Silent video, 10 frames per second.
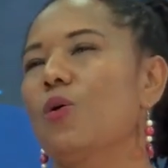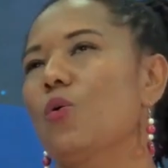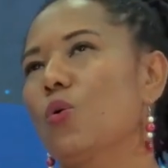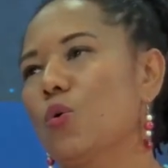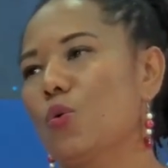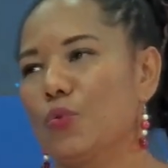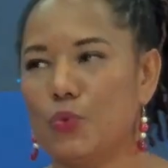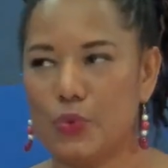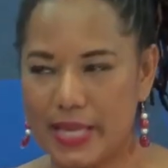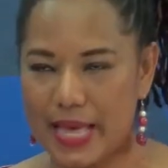Or on the
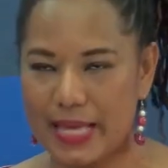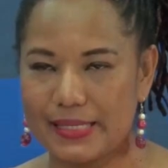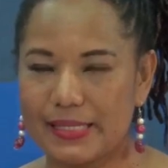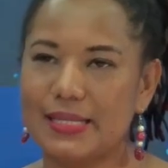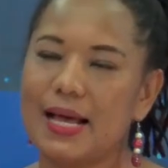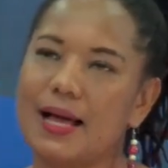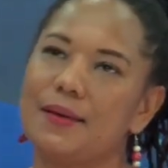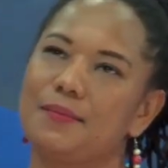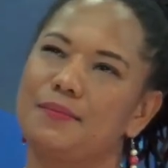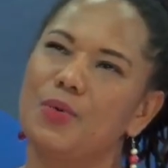weekends.
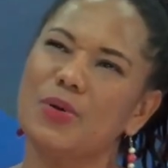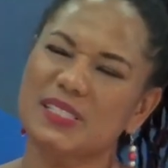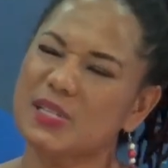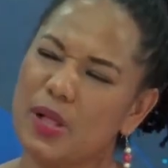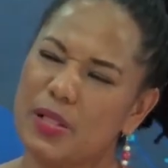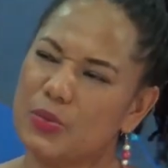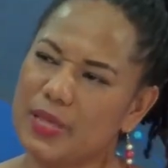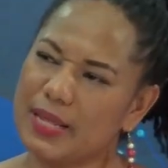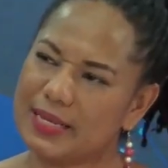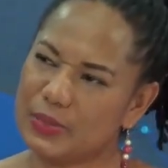But once in a while
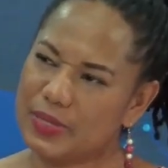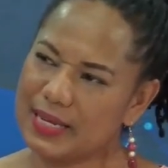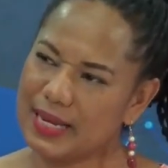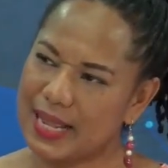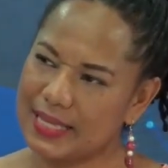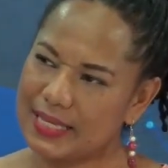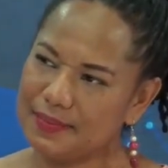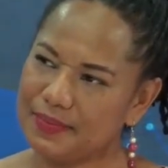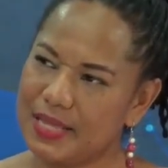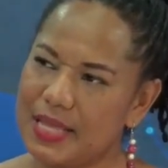you'll get
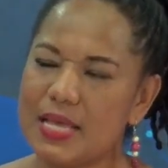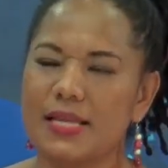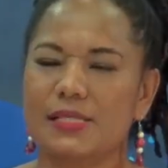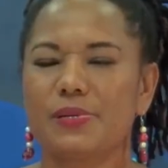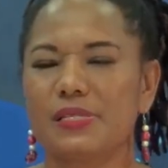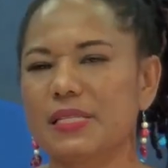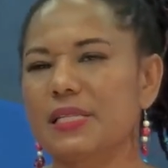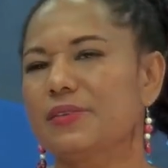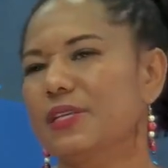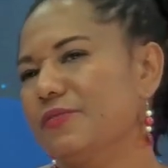lucky,
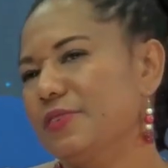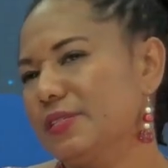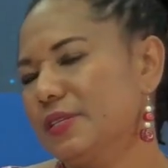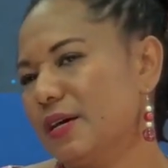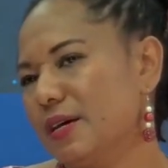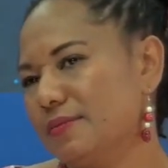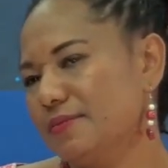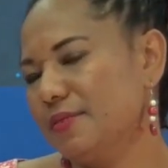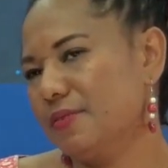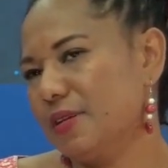especially if it's for
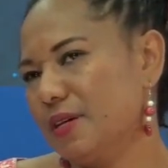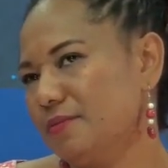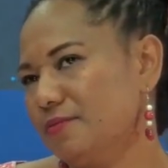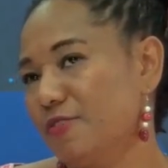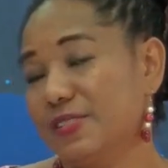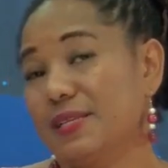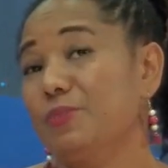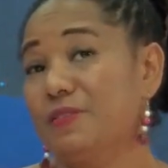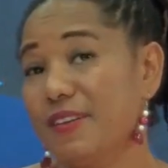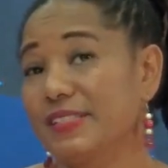
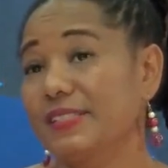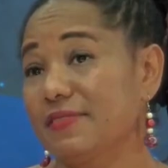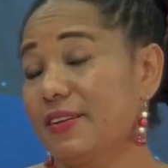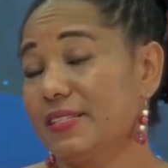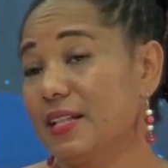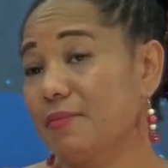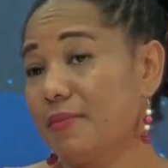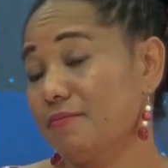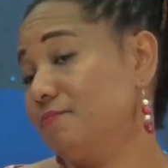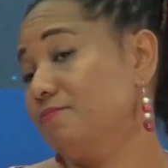example, if I tell
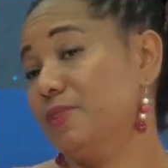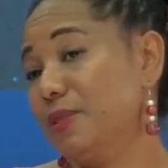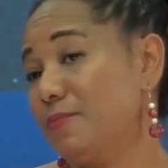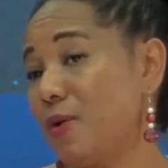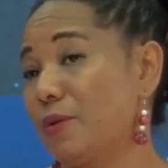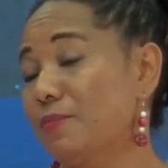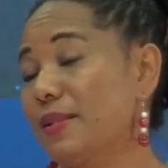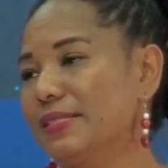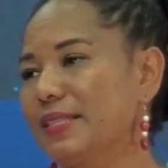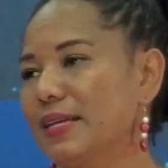people at my
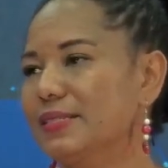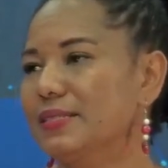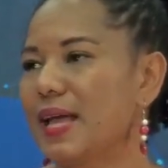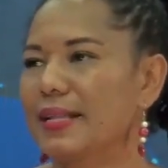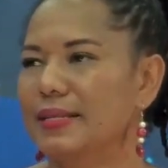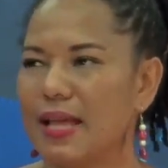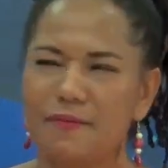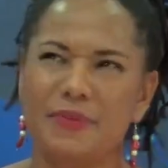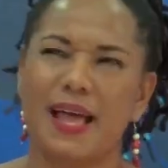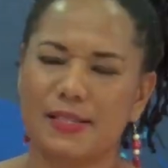workplace that
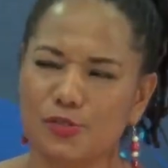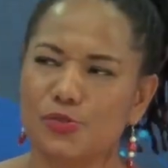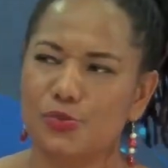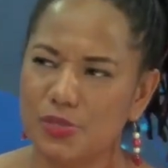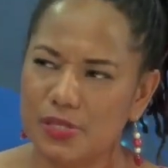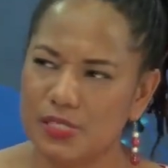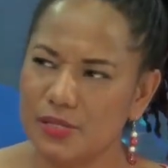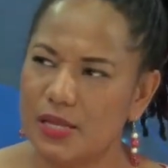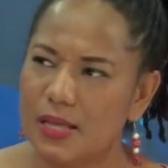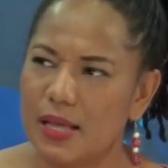I've been asked to do
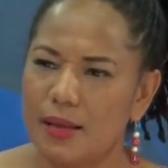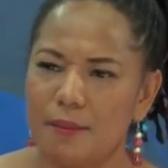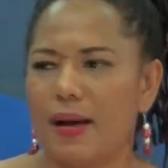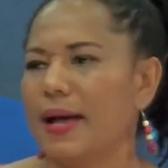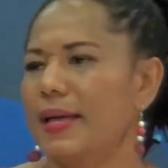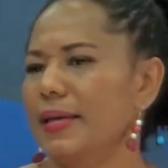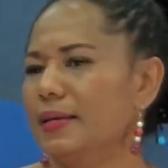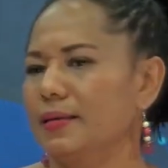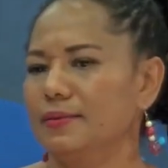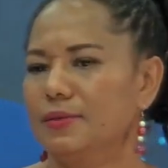this
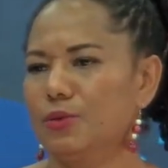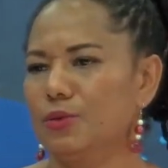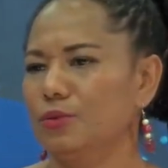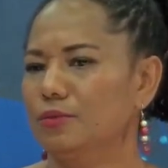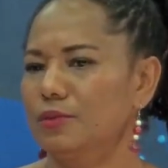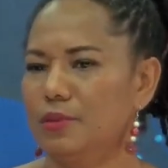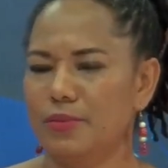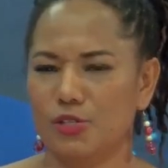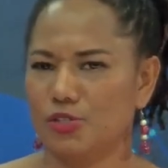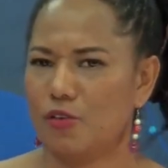by the
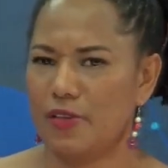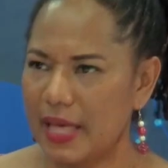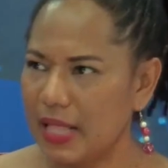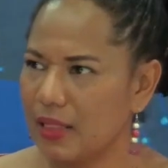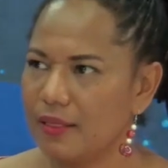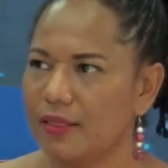Minister of Health